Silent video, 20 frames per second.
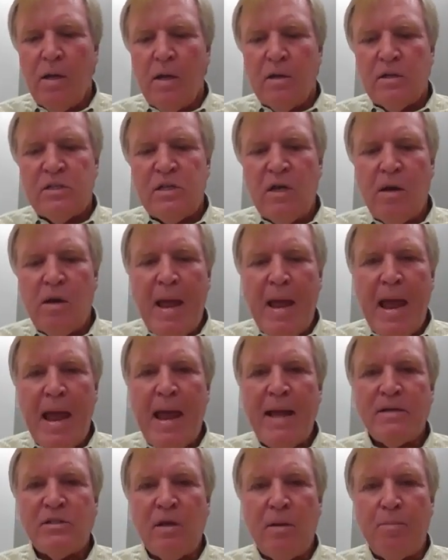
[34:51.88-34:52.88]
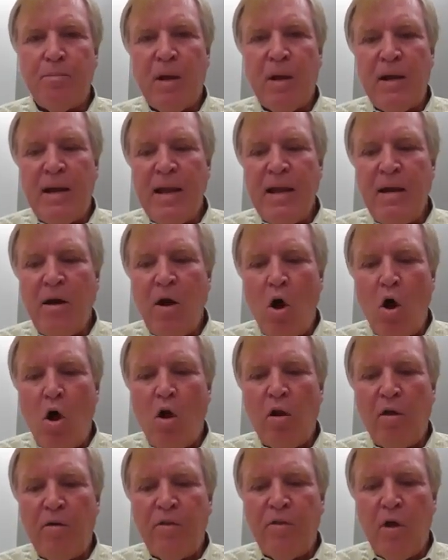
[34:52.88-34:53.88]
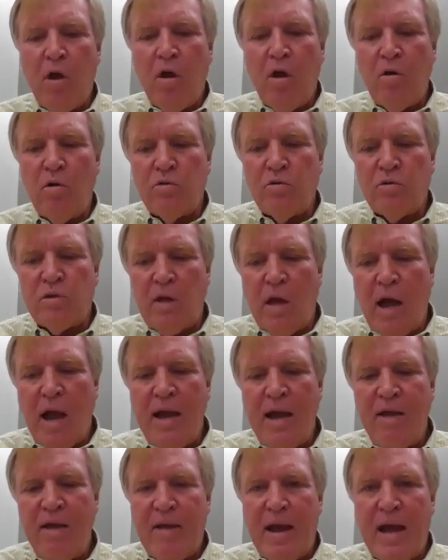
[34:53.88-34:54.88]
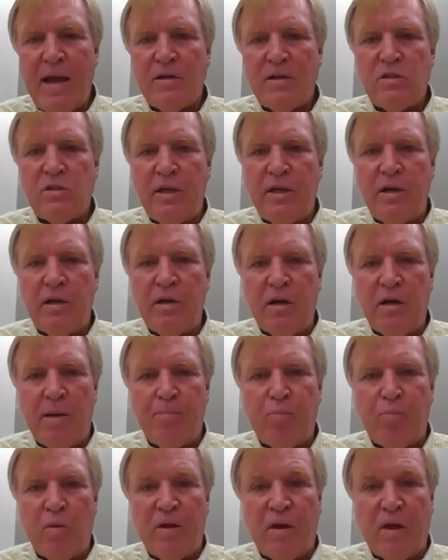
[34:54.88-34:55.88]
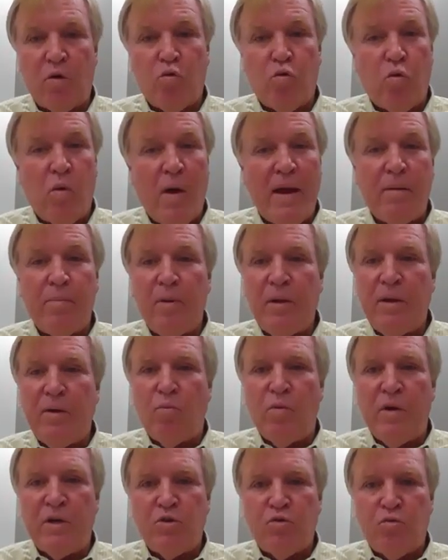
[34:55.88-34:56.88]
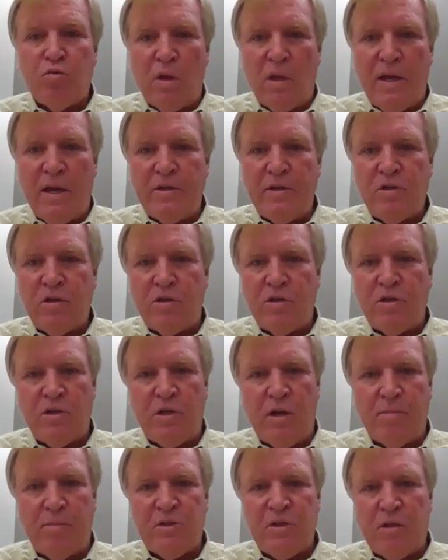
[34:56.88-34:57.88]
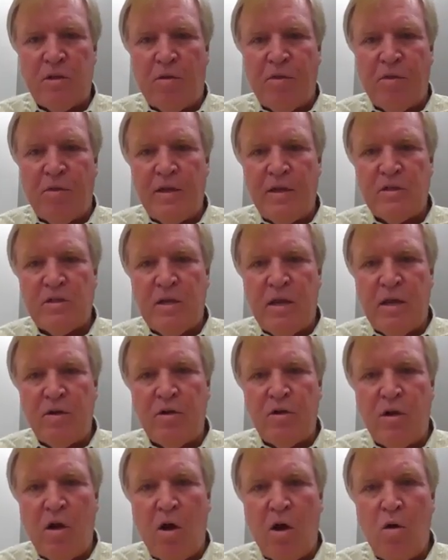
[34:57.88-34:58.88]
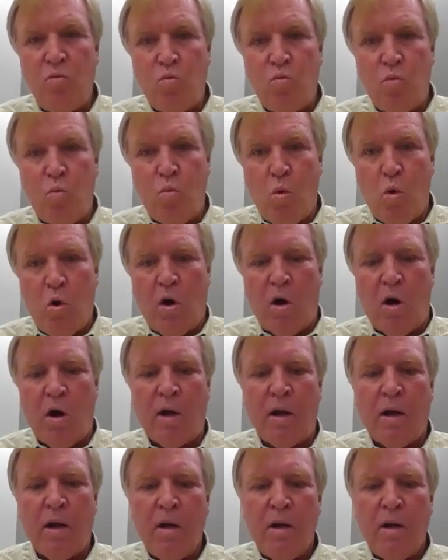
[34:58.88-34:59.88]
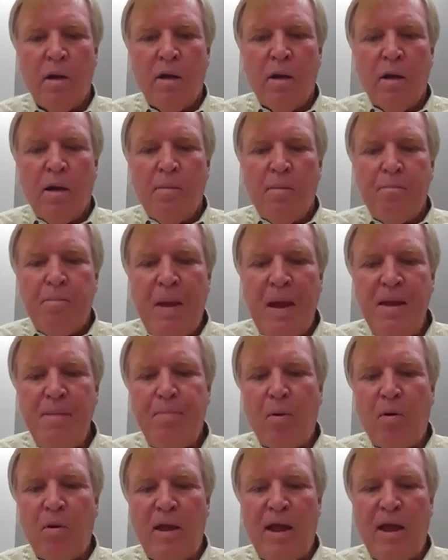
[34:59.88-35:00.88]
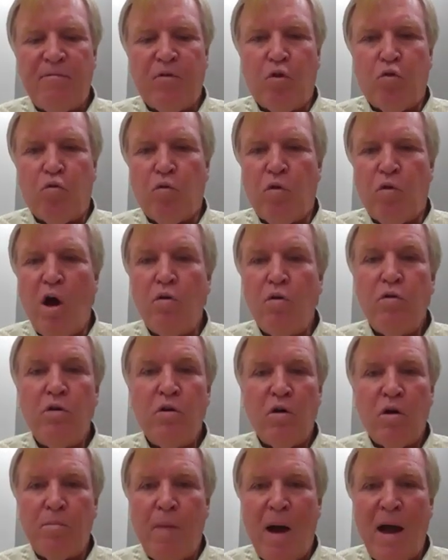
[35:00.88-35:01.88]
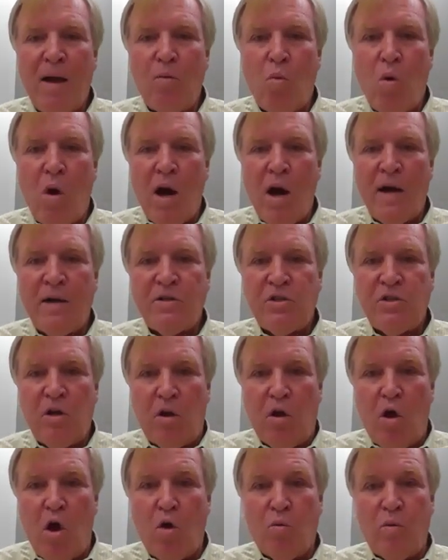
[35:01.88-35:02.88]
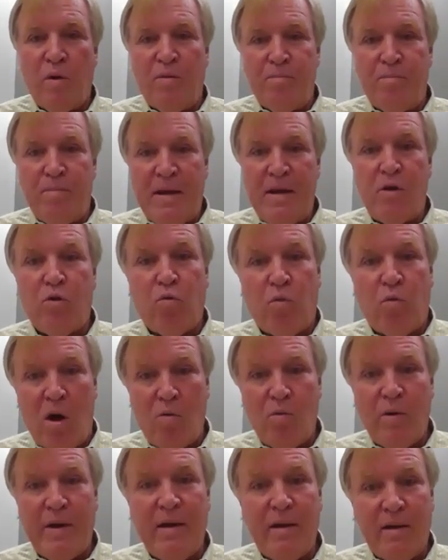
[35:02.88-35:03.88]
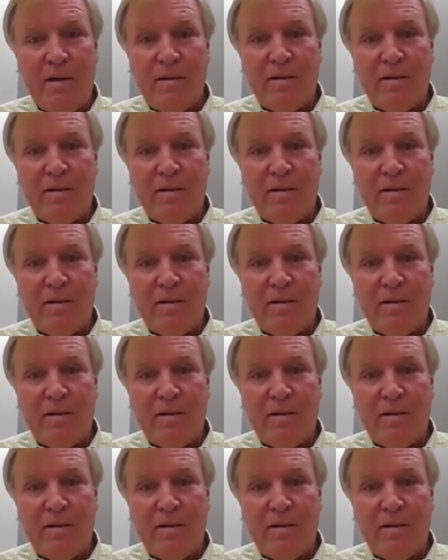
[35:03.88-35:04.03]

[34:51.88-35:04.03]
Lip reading: Some hasn't, but in all of those, I have actually ended up with incredibly rich relationships. The things that don't work, people have grown on my watch along with me growing.